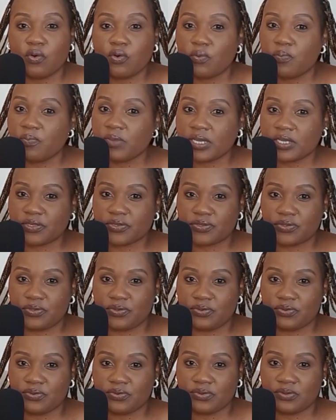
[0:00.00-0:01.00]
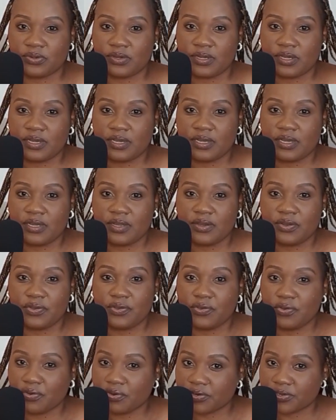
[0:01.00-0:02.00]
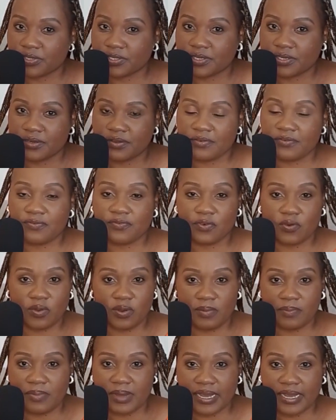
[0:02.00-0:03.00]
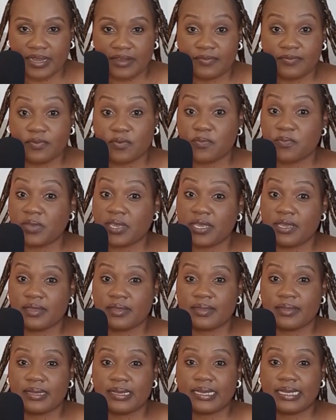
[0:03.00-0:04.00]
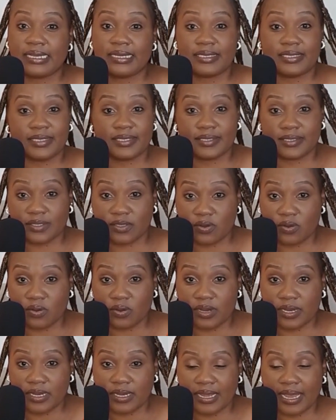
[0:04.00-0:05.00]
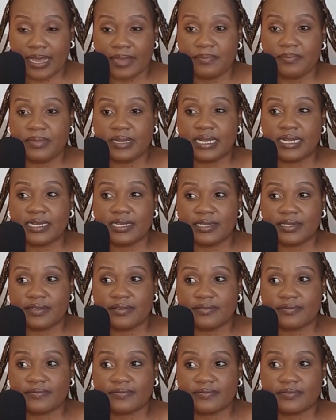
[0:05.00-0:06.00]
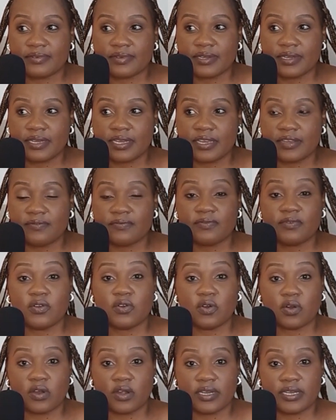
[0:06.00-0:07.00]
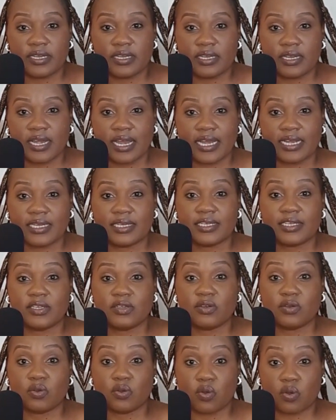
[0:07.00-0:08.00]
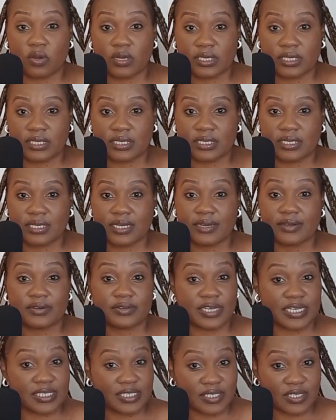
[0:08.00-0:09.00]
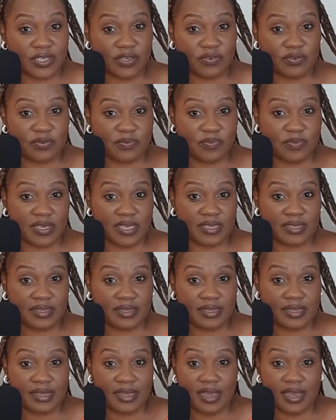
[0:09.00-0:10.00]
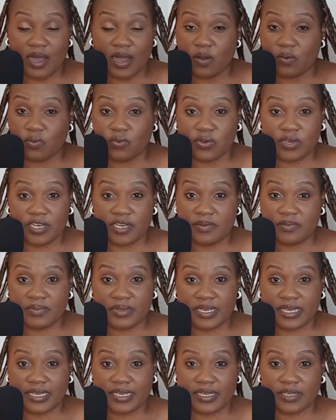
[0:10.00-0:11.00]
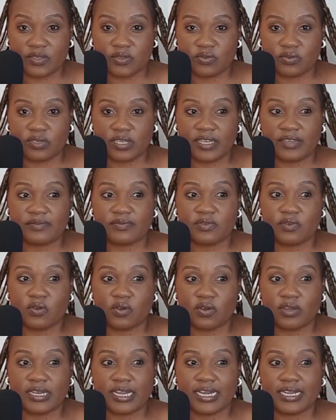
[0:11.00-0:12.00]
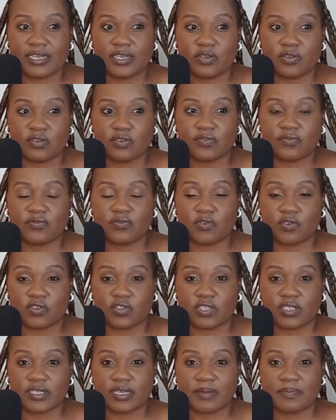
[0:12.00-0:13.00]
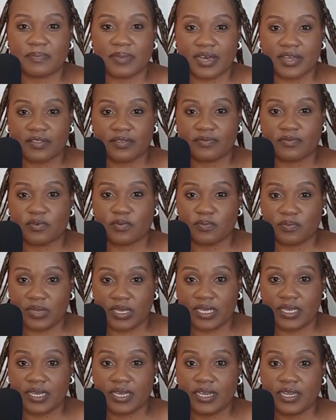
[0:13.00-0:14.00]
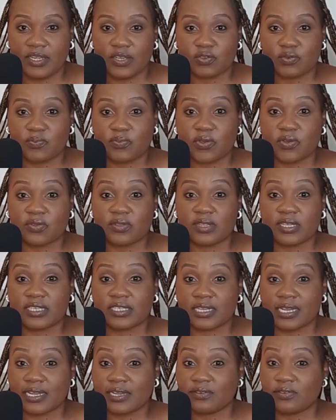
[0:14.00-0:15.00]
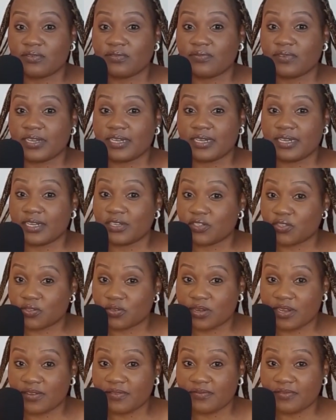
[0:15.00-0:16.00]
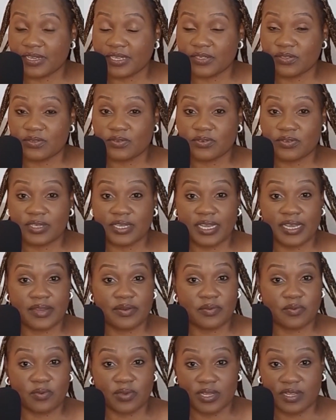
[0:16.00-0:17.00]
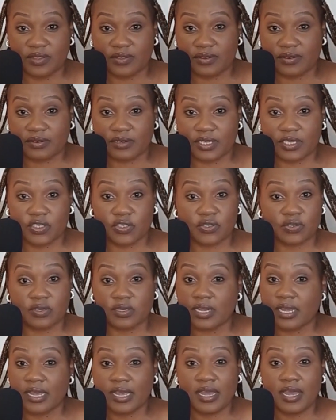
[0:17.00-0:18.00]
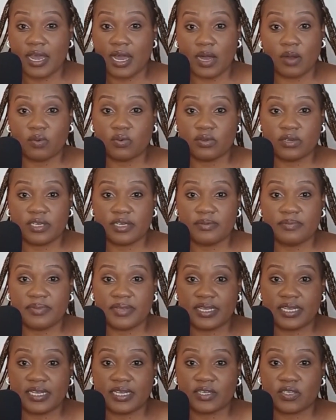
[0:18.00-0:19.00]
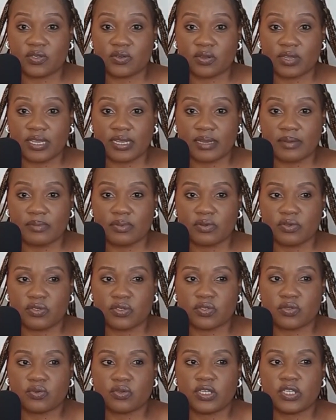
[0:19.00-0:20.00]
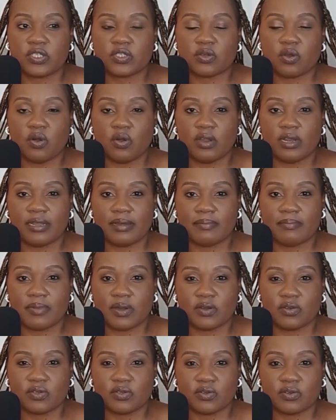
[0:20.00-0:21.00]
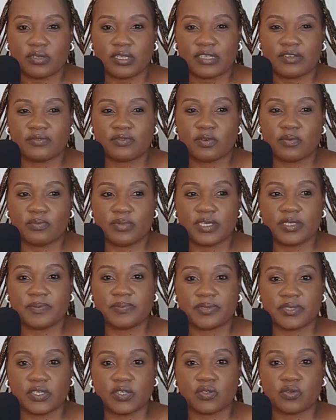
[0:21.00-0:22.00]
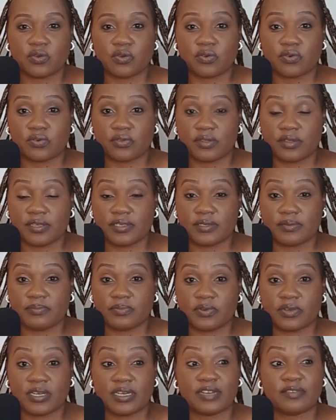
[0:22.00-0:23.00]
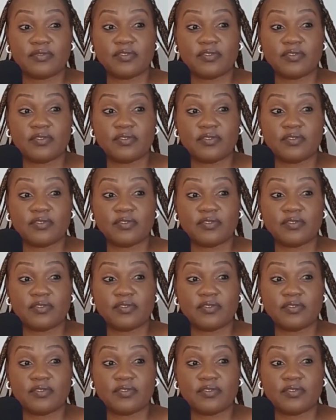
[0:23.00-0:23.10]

Who makes you not fall back? For me, it is God. I believe if God had not rescued me, I wouldn't be here today. If God had not forged a path for me to be on this line of financial advisory and wealth creation, I wouldn't be here talking about you. So it's all about God. And for me, spiritual growth is important.